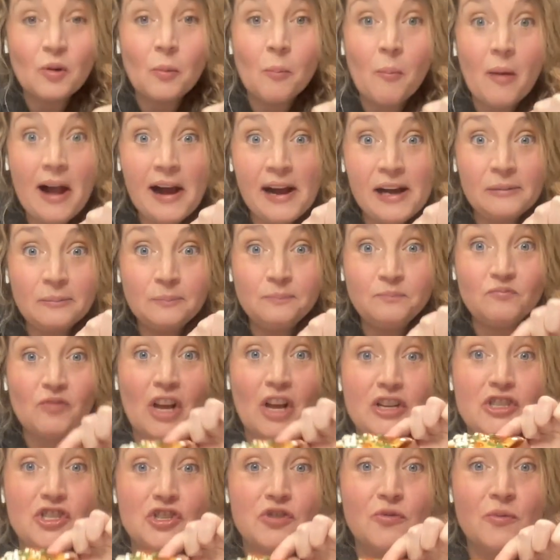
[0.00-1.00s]
But
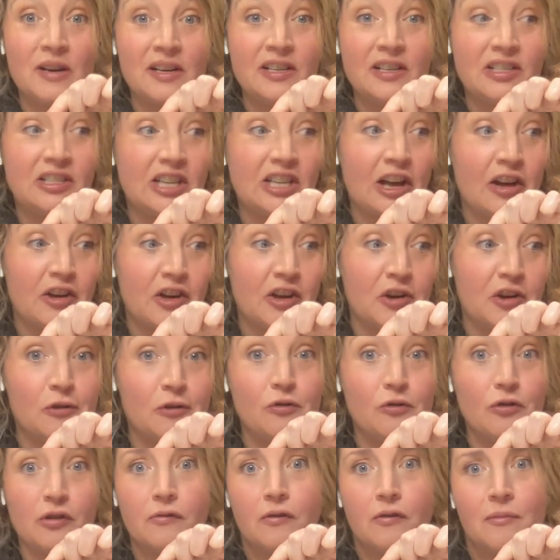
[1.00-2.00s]
I do want to tell
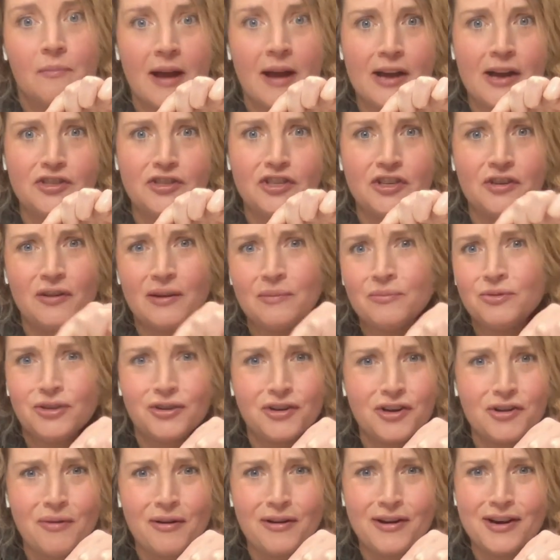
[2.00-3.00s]
you or remind you, I'm
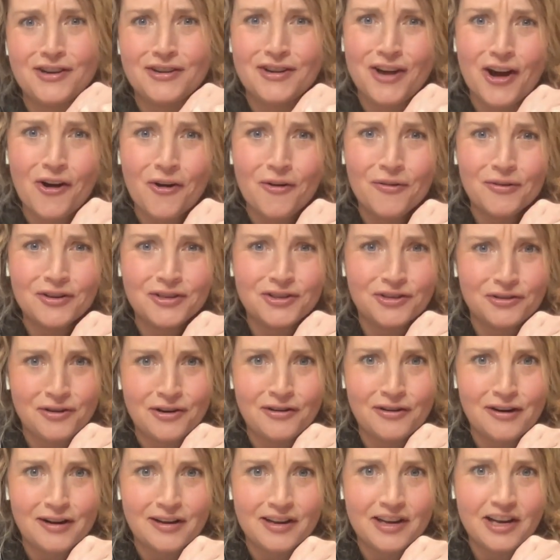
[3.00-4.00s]
sure you already know because you're
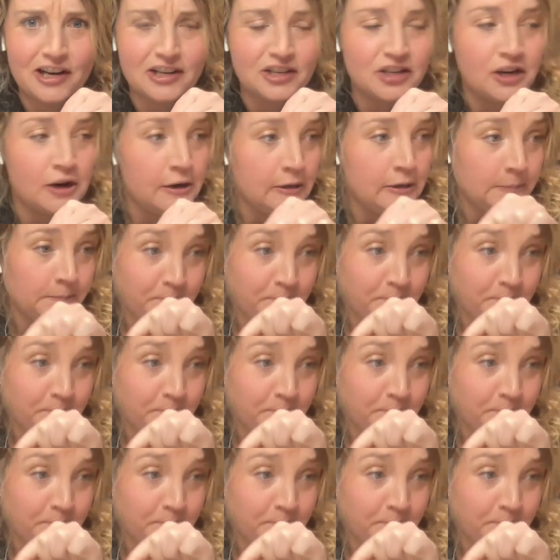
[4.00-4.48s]
here on Kittch,